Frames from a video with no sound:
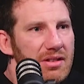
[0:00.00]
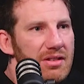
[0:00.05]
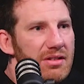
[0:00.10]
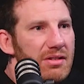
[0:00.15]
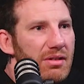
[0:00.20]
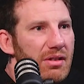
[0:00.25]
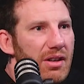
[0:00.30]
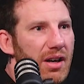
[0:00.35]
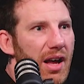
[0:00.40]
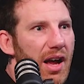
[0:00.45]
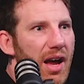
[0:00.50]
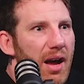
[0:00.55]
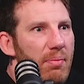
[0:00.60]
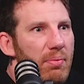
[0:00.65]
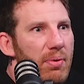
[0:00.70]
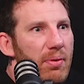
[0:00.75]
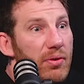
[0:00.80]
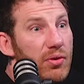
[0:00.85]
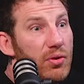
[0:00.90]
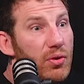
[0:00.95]
it's not going to
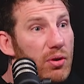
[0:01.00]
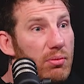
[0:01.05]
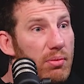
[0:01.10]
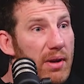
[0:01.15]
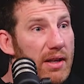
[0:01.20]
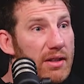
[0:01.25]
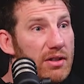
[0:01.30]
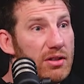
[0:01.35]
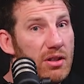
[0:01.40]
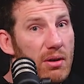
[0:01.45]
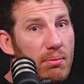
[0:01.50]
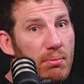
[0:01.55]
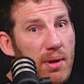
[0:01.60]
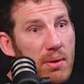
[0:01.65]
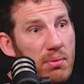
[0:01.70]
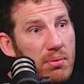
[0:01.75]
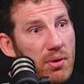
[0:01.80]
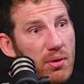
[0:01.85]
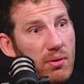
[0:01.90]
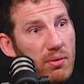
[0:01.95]
happen. Do you know what I mean? Some
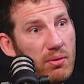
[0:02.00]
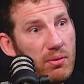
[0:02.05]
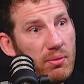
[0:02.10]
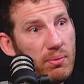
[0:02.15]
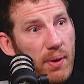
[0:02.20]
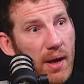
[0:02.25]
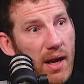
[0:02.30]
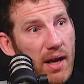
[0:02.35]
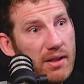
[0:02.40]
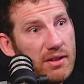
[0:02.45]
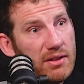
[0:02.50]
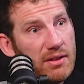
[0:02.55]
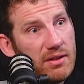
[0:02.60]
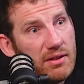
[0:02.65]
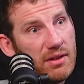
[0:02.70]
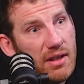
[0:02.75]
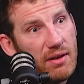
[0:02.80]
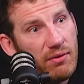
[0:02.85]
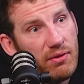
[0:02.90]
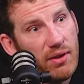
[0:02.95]
people don't
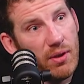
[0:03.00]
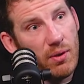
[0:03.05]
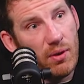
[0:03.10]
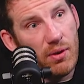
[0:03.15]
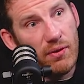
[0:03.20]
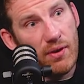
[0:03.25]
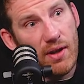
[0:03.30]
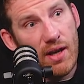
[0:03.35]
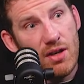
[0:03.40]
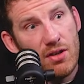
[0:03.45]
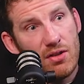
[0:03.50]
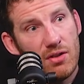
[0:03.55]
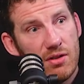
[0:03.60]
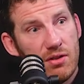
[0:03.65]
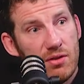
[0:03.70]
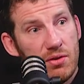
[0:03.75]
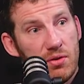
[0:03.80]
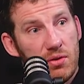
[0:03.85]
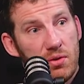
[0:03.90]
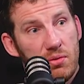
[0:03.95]
pass every
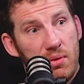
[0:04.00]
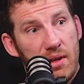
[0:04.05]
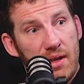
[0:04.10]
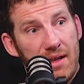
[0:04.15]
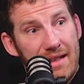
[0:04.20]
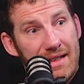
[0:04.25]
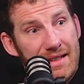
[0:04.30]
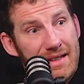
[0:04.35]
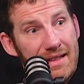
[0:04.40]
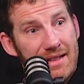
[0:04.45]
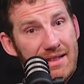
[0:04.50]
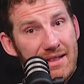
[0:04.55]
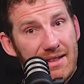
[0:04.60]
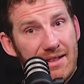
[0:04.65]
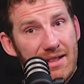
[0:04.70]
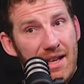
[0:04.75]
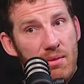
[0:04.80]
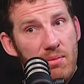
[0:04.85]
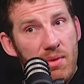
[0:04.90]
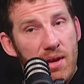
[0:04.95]
qualification. Do you know what I mean? It's the
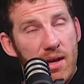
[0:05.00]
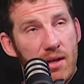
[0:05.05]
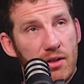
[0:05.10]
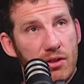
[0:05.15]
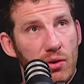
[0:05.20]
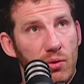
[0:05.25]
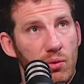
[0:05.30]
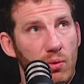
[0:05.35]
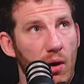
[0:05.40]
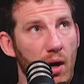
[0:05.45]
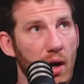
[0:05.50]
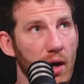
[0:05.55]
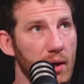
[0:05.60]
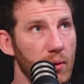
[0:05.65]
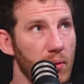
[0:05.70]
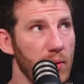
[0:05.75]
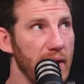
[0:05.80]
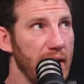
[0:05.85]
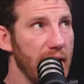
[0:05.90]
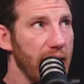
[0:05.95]
same here. So why
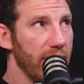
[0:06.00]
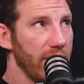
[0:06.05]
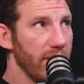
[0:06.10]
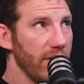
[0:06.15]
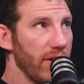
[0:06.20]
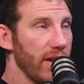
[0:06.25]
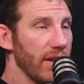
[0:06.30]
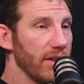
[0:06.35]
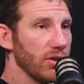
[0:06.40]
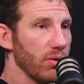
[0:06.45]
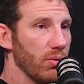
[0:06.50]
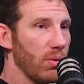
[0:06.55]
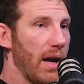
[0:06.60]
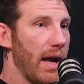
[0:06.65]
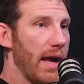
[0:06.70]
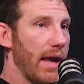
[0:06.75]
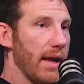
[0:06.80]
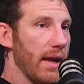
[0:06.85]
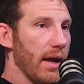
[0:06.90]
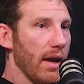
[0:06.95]
are we giving things
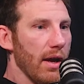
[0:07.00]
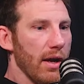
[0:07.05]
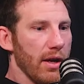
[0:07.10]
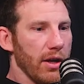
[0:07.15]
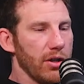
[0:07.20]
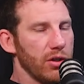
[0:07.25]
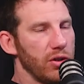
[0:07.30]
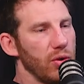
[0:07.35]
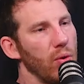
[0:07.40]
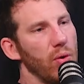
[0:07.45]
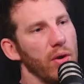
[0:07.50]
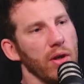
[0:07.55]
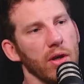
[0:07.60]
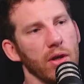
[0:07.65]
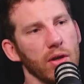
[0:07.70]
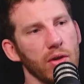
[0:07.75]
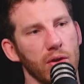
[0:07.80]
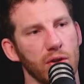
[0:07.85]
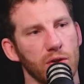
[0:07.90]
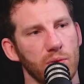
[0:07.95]
away? Because all you're
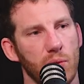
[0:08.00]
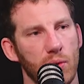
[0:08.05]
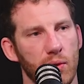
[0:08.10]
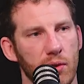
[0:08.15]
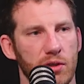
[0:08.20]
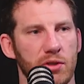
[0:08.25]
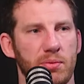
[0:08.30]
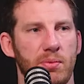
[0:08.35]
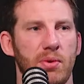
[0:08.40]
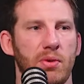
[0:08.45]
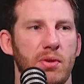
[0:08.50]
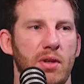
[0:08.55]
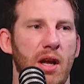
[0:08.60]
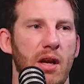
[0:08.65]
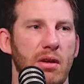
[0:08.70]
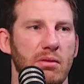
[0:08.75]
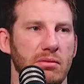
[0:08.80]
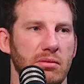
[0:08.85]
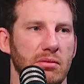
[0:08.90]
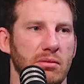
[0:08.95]
going to do is water the sport
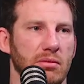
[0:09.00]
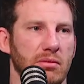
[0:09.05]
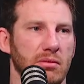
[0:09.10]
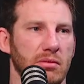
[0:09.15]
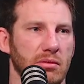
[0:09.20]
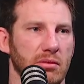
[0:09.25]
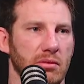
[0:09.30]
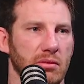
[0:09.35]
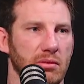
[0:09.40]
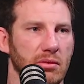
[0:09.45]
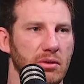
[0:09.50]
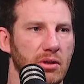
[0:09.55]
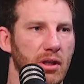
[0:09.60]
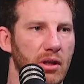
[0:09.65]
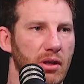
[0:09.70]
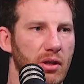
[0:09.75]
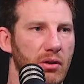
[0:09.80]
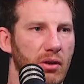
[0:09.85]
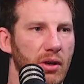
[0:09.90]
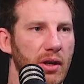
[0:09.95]
down. You
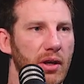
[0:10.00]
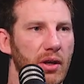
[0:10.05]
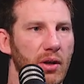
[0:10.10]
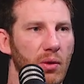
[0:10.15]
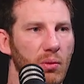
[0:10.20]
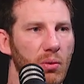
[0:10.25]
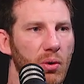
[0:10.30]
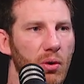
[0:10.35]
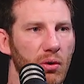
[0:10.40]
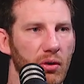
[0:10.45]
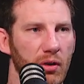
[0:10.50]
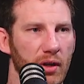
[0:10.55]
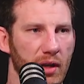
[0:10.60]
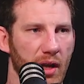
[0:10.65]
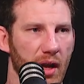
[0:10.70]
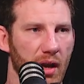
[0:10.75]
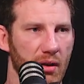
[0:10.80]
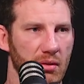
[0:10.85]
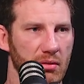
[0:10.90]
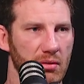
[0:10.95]
know, you're only yeah. going to water it
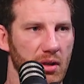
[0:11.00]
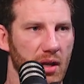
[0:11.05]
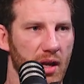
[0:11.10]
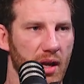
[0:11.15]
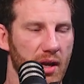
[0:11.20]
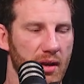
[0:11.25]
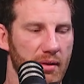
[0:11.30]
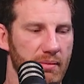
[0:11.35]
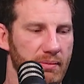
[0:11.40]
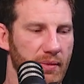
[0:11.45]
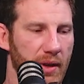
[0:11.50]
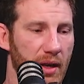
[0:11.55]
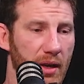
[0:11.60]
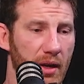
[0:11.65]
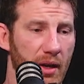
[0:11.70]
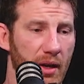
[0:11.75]
down. Um,